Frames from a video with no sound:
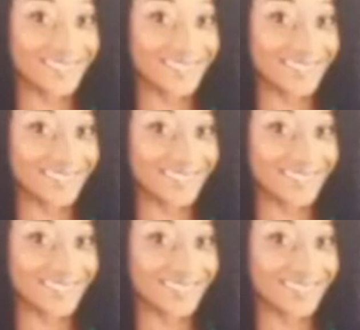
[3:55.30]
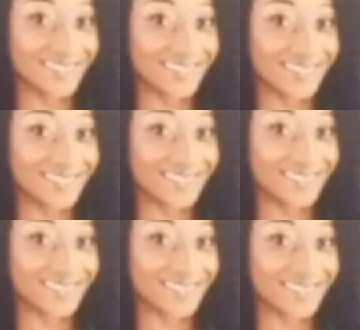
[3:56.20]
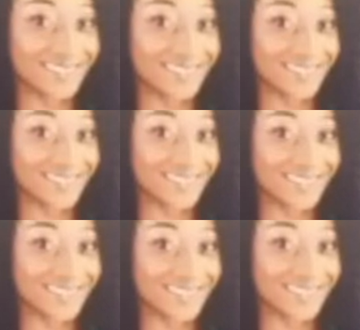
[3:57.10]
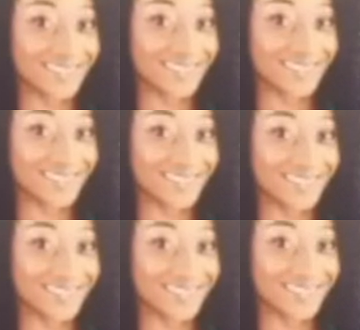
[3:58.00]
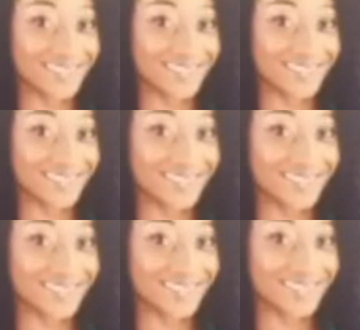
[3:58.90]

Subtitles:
This person isn't speaking.